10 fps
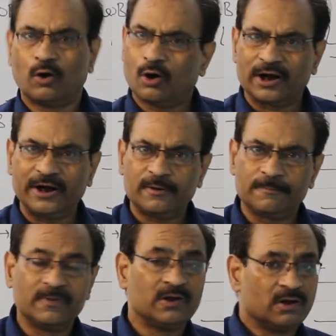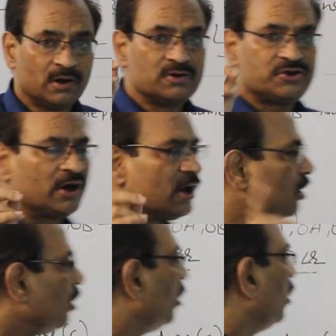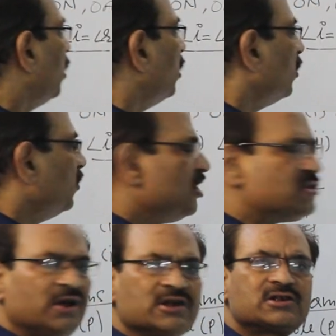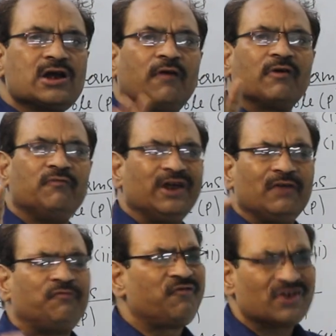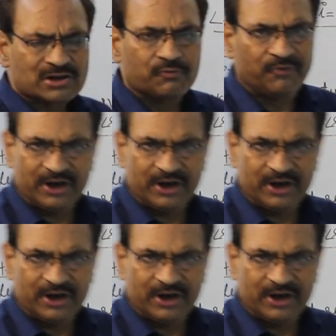Alright? Children, this is our very first